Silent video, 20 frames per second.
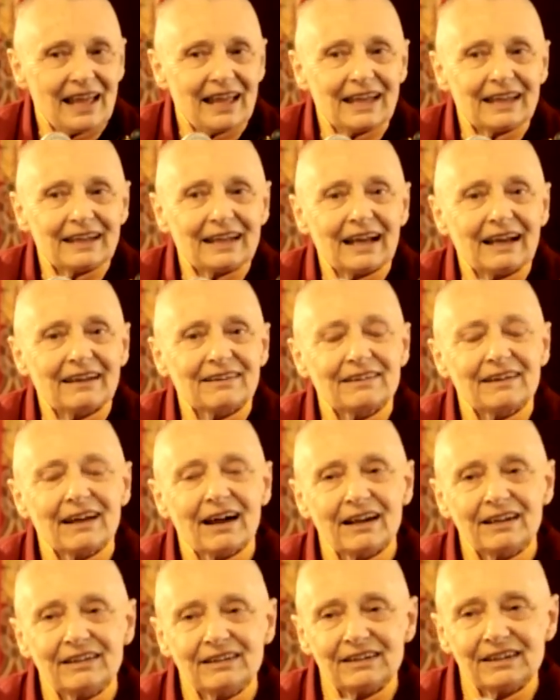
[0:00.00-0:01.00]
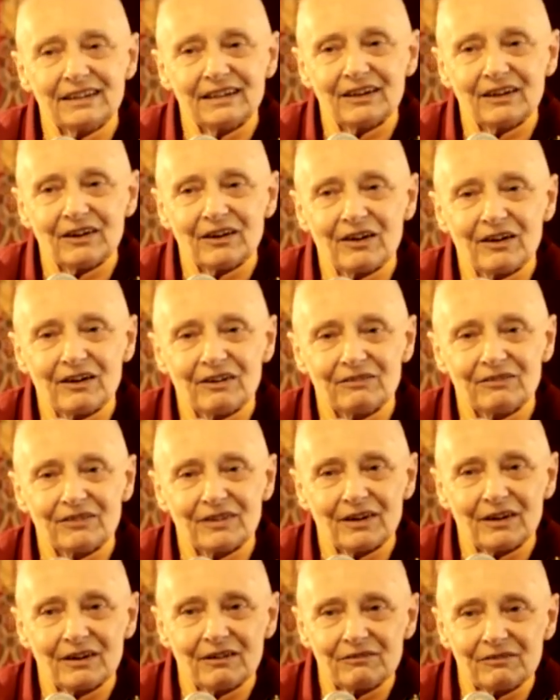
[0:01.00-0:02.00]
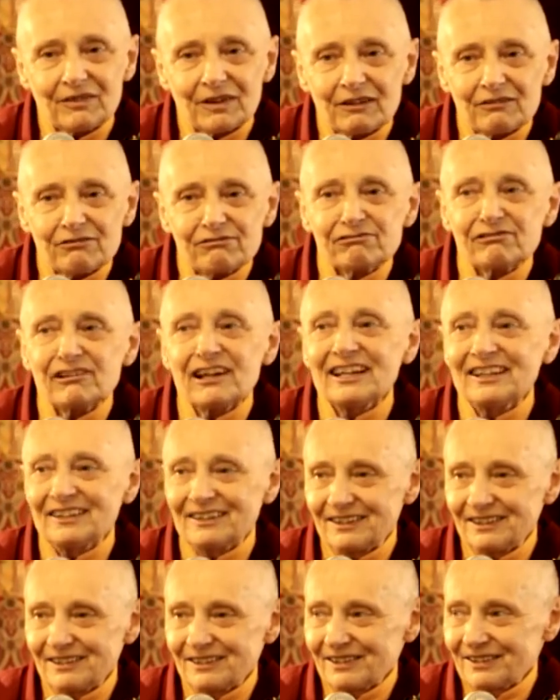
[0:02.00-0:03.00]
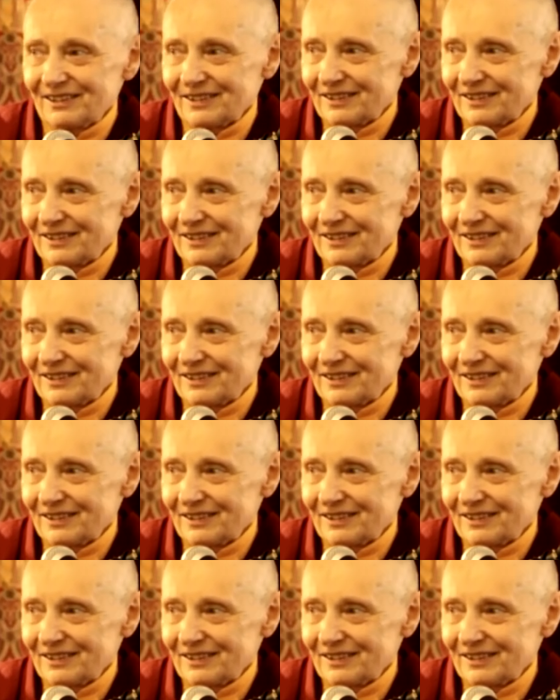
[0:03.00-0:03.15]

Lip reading: It has the idea of a friend.